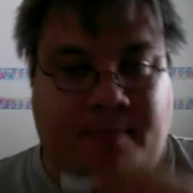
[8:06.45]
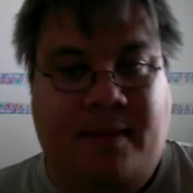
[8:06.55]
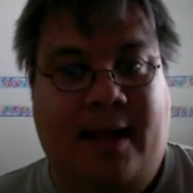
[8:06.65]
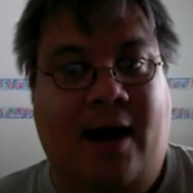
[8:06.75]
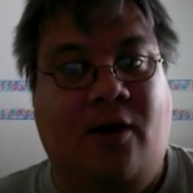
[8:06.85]

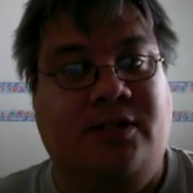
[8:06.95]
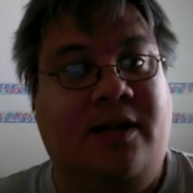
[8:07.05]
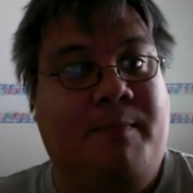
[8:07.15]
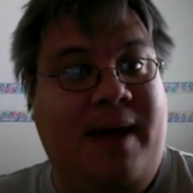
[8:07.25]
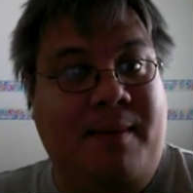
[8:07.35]
Now it goes to
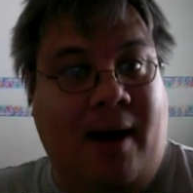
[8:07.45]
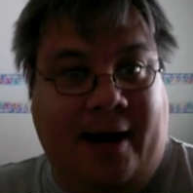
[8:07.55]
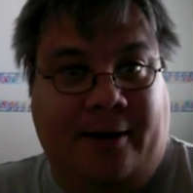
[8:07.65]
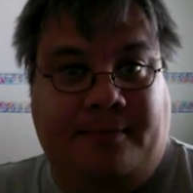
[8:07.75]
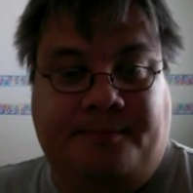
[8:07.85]
the B
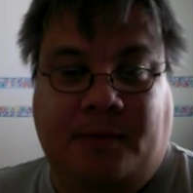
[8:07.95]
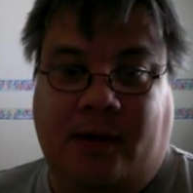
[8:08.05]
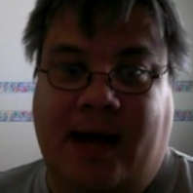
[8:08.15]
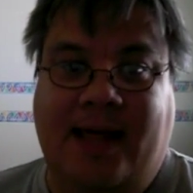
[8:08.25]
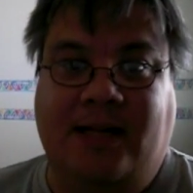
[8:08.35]
minor.
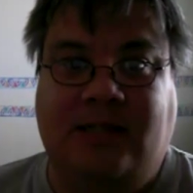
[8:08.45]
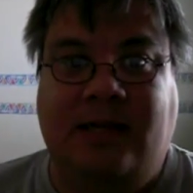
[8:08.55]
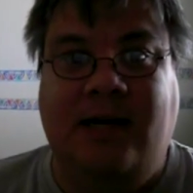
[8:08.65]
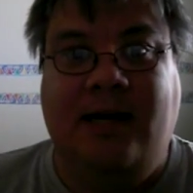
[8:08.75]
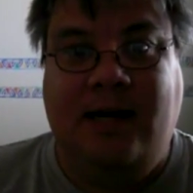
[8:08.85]
Okay, that's
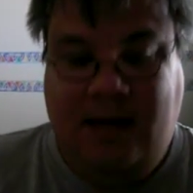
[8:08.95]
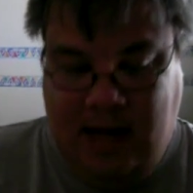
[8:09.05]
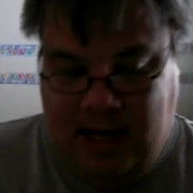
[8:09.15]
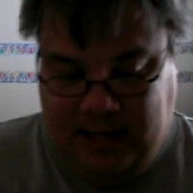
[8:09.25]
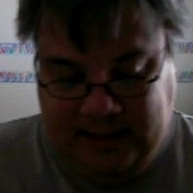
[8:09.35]

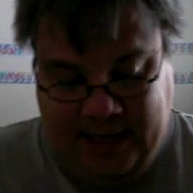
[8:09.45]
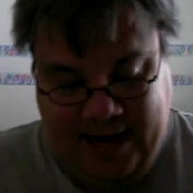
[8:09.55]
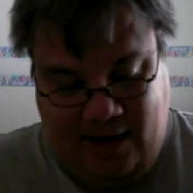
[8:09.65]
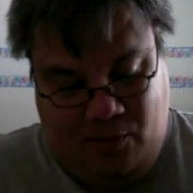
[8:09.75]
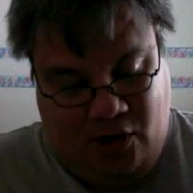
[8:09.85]
a
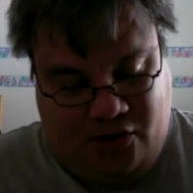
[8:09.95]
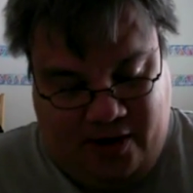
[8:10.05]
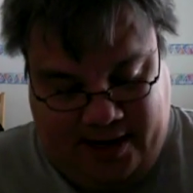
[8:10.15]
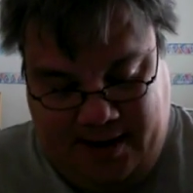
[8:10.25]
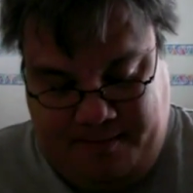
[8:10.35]
little more
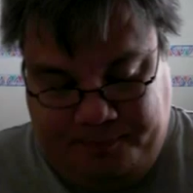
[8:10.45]
tricky.